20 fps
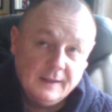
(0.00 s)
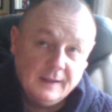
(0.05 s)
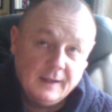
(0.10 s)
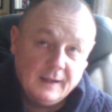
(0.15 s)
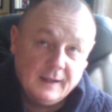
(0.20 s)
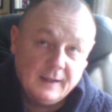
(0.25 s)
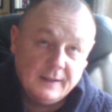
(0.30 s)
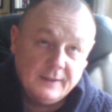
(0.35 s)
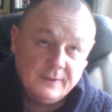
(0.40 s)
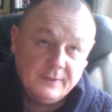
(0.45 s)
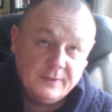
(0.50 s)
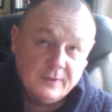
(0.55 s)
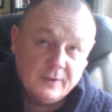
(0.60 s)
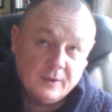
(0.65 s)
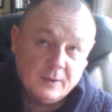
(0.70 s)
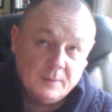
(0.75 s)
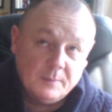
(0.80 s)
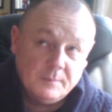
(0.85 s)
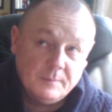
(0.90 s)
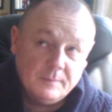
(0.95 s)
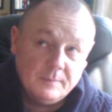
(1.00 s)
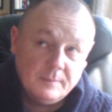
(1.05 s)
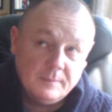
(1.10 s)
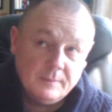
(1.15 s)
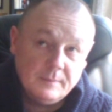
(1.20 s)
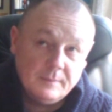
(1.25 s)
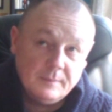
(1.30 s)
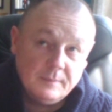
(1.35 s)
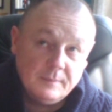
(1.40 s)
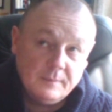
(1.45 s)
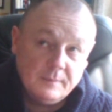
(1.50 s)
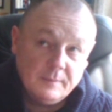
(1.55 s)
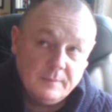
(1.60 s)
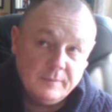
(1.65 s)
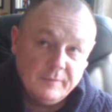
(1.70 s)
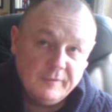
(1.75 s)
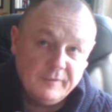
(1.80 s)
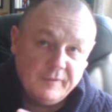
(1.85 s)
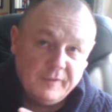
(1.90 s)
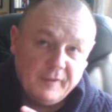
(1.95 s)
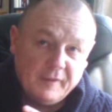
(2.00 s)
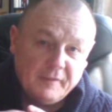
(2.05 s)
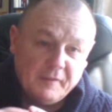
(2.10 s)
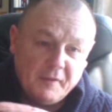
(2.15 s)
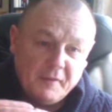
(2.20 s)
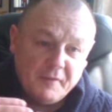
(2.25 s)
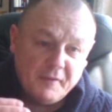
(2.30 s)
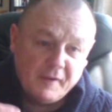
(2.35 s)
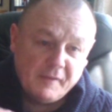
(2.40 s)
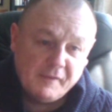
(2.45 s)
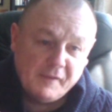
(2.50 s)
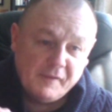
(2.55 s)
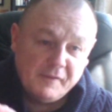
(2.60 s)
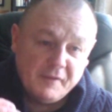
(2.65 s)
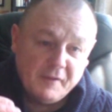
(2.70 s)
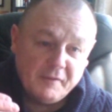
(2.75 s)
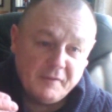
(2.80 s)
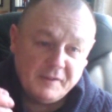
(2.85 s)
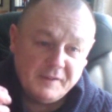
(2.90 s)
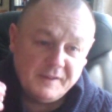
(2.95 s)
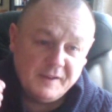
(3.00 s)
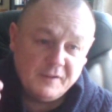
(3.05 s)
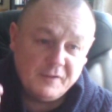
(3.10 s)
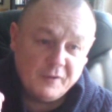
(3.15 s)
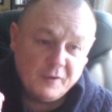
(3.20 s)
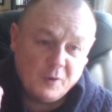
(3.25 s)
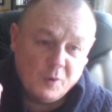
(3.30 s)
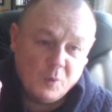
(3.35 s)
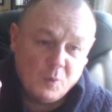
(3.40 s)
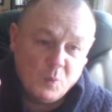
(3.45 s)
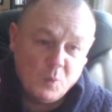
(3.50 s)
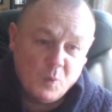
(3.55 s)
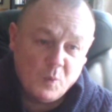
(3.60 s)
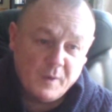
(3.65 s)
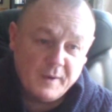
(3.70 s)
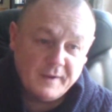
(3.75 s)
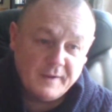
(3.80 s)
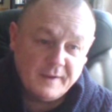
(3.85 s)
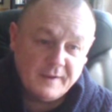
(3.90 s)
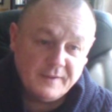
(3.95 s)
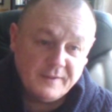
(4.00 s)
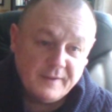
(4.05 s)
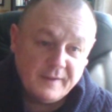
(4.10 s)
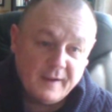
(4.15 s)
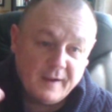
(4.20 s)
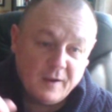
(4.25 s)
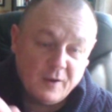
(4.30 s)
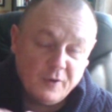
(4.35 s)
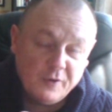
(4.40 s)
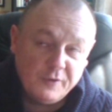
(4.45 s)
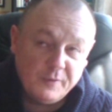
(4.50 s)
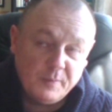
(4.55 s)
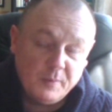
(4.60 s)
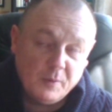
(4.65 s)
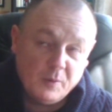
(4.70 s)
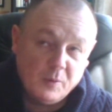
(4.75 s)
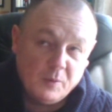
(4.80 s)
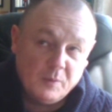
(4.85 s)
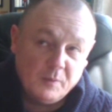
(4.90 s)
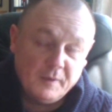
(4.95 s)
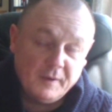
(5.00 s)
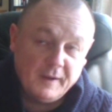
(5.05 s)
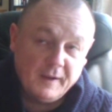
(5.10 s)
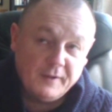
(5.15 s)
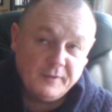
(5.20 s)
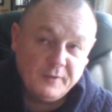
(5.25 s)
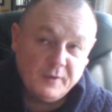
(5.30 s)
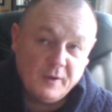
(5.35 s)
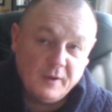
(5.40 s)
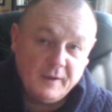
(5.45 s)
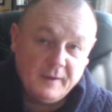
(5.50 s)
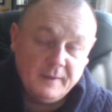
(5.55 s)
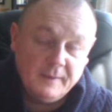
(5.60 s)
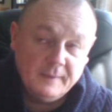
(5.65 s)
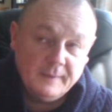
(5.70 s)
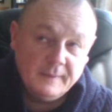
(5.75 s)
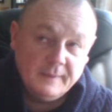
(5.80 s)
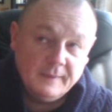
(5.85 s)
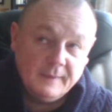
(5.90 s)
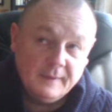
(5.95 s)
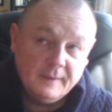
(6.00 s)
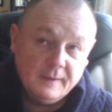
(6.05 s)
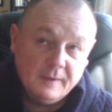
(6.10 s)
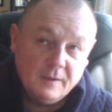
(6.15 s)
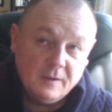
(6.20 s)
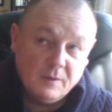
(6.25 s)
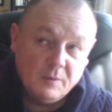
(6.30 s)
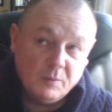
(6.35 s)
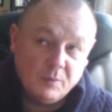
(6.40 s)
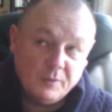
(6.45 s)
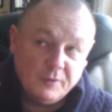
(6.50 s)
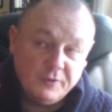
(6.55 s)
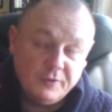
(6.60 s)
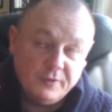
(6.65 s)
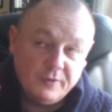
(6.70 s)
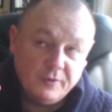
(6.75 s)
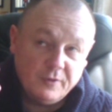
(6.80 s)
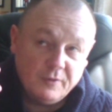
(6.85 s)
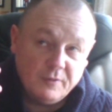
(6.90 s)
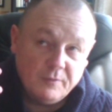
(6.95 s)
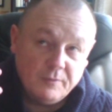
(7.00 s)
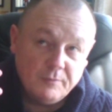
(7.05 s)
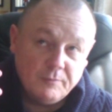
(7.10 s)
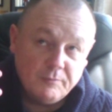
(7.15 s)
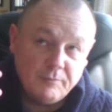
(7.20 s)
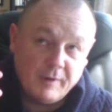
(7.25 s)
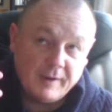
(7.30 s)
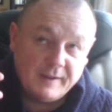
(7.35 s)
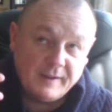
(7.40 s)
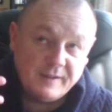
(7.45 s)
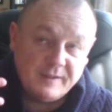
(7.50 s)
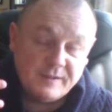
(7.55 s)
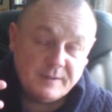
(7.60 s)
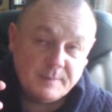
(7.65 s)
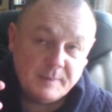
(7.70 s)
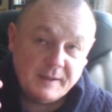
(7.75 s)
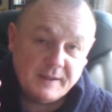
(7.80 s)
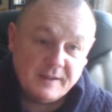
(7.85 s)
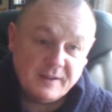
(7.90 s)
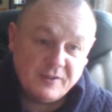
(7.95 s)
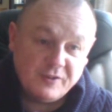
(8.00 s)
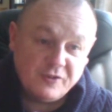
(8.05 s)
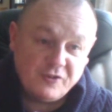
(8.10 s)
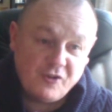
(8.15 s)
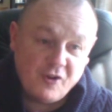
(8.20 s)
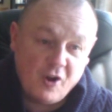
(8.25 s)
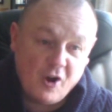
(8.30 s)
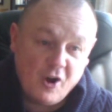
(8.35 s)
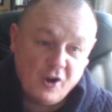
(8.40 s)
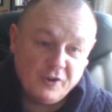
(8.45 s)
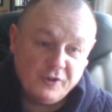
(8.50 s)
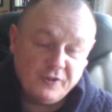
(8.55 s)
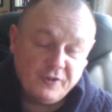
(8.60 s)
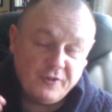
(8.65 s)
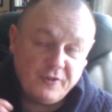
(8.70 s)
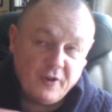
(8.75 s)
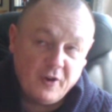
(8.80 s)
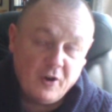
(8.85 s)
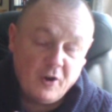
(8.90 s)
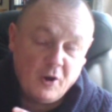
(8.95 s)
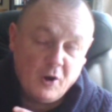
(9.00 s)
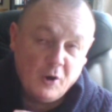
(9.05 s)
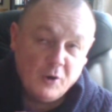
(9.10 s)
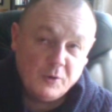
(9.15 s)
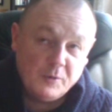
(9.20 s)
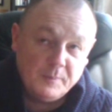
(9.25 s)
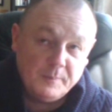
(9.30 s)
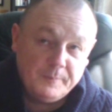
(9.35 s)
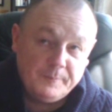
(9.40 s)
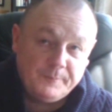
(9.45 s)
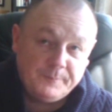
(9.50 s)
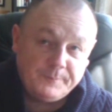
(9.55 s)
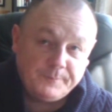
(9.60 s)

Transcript: and very difficult walking into that hospital. And as I was ready to be discharged home,